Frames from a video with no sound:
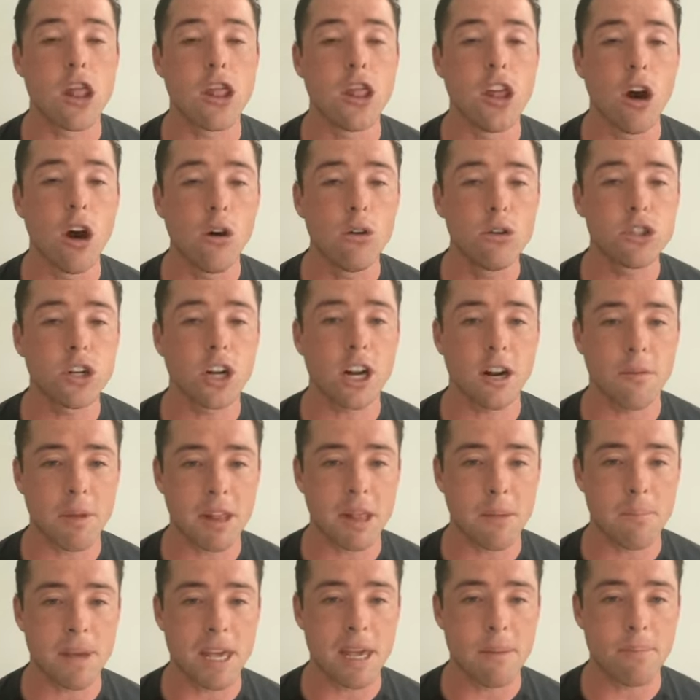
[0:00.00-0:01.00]
Those are going to be
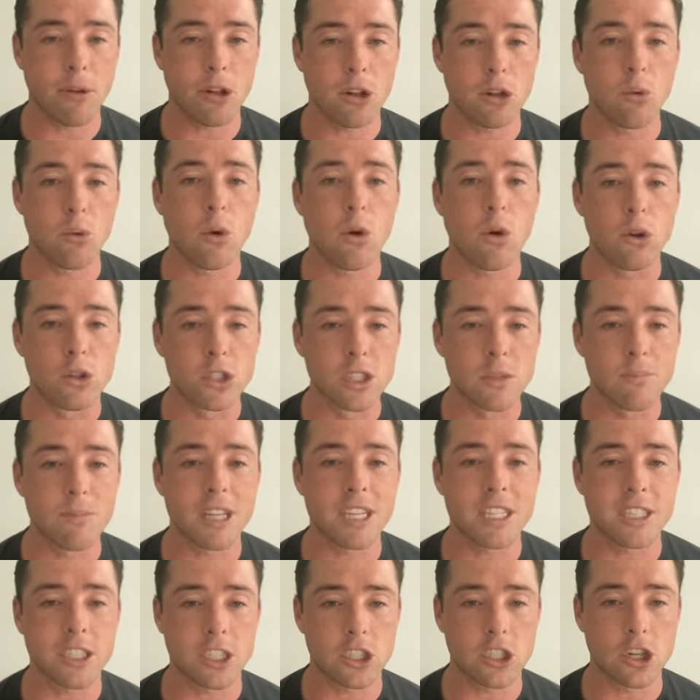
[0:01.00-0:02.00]
the people who
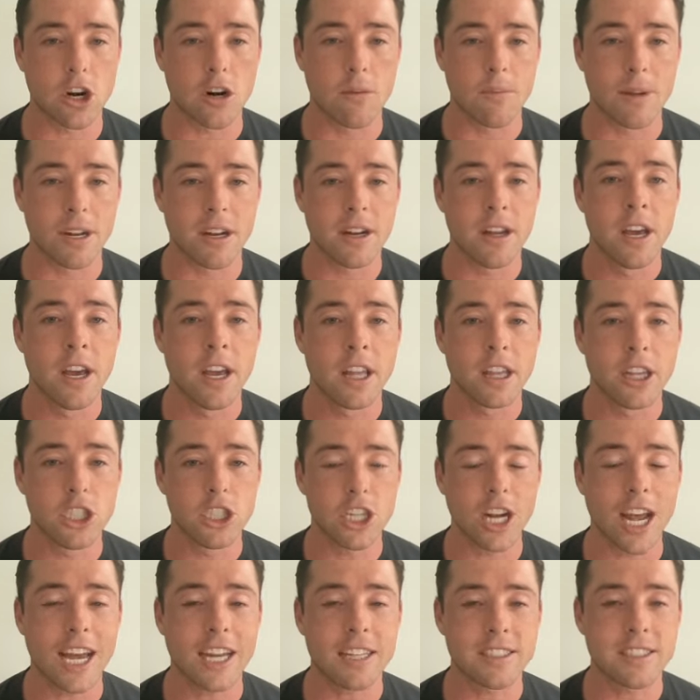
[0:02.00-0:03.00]
ultimately determine the
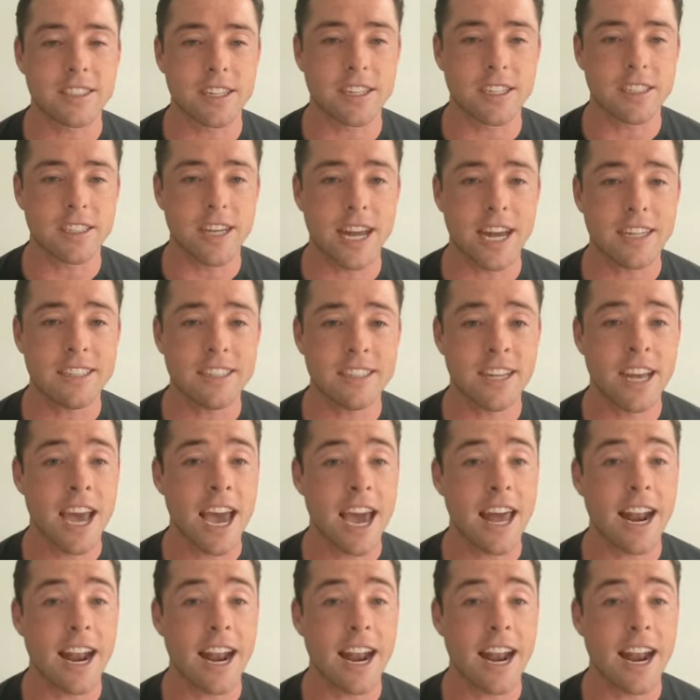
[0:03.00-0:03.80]
Giants' success.